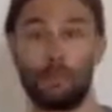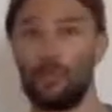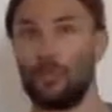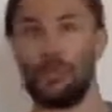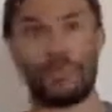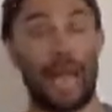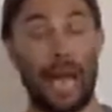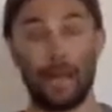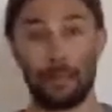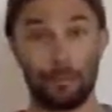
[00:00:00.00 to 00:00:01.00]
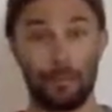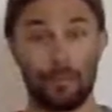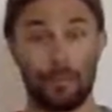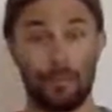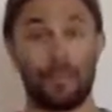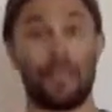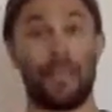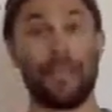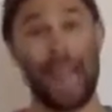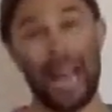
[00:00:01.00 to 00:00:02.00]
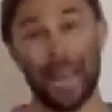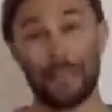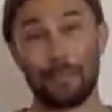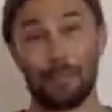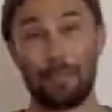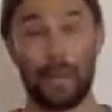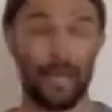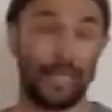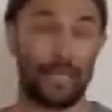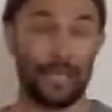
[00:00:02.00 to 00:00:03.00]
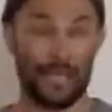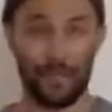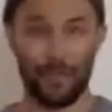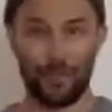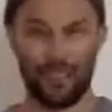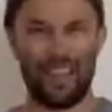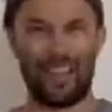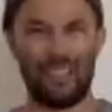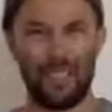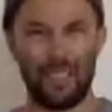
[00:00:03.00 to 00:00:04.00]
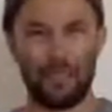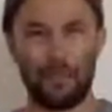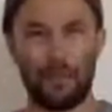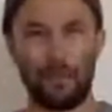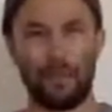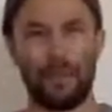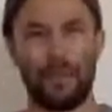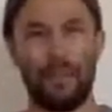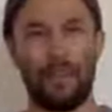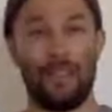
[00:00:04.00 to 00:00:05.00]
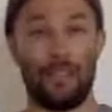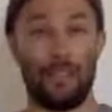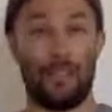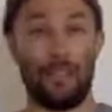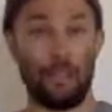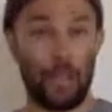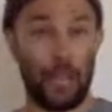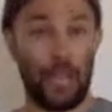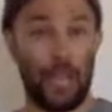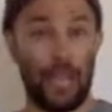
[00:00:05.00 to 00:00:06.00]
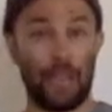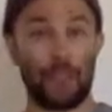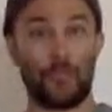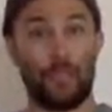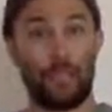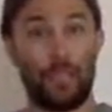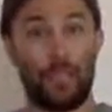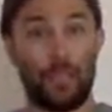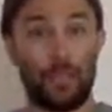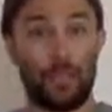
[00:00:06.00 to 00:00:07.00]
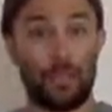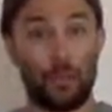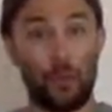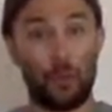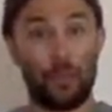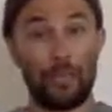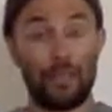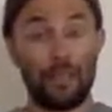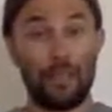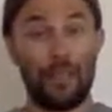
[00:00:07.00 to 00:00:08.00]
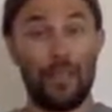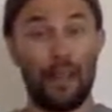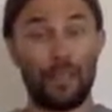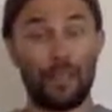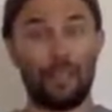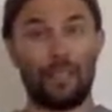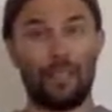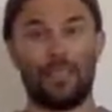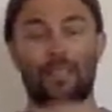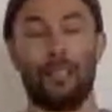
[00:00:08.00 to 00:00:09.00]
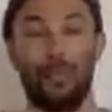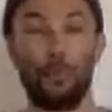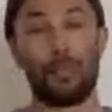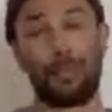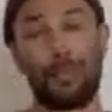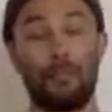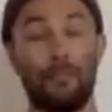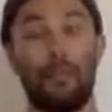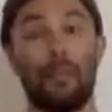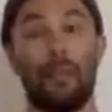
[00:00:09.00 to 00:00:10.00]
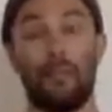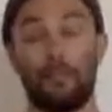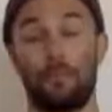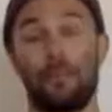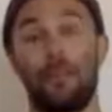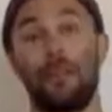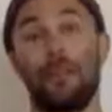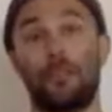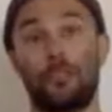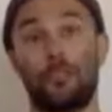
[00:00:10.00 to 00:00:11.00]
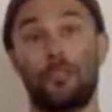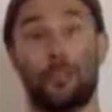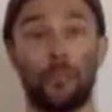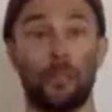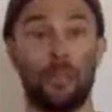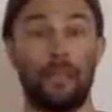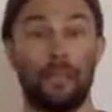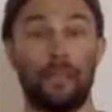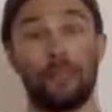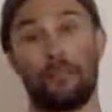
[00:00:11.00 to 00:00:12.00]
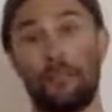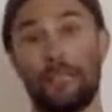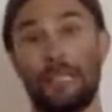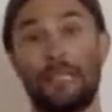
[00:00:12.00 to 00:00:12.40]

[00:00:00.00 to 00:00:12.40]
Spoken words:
is just atoms. And atoms bind together, they kind of fist bump, they shake hands, or they do like a Roman lock. those different types of bonds generate the different